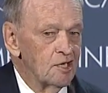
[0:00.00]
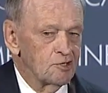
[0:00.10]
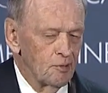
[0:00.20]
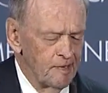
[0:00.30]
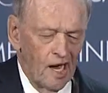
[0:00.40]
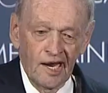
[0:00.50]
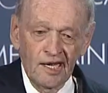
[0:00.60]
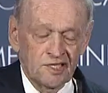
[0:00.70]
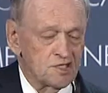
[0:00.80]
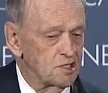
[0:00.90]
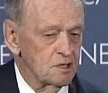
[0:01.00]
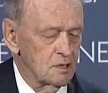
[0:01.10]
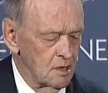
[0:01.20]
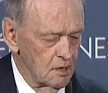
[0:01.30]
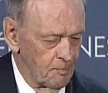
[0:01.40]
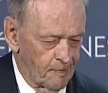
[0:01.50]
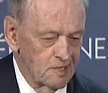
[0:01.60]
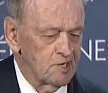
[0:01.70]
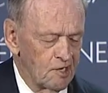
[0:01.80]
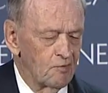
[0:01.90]
to be honest, the
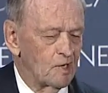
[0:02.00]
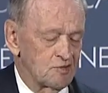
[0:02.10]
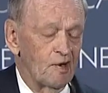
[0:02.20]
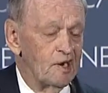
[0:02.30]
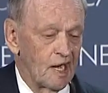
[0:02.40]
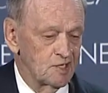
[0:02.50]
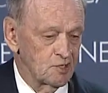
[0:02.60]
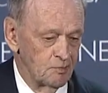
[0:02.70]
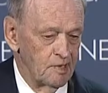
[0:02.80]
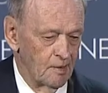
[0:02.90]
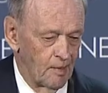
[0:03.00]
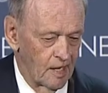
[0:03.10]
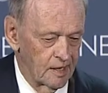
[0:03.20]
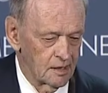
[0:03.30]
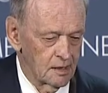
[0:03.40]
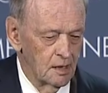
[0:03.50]
president was very nice to me about it.